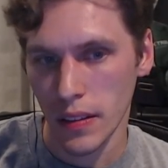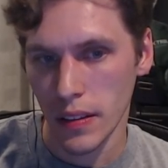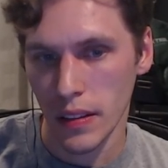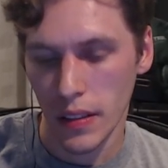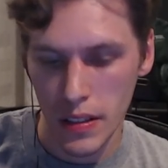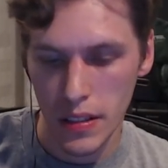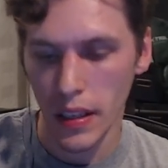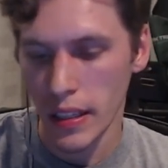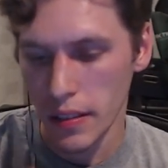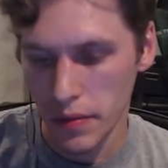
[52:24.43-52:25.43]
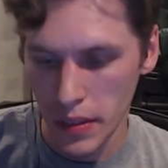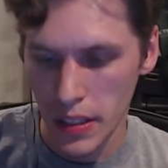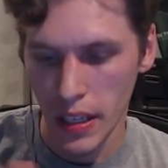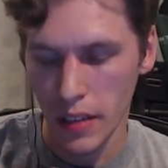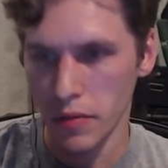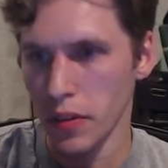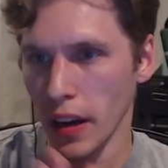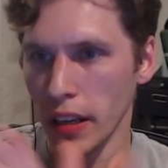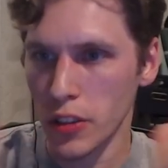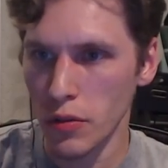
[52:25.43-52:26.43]
There's like there's like
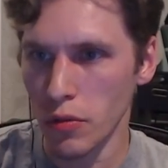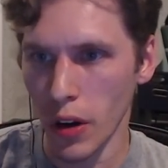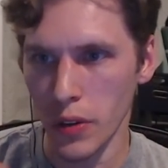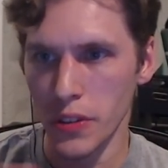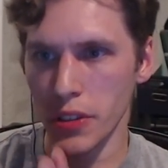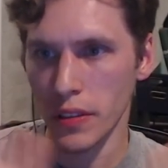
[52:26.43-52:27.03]
fucking two roads.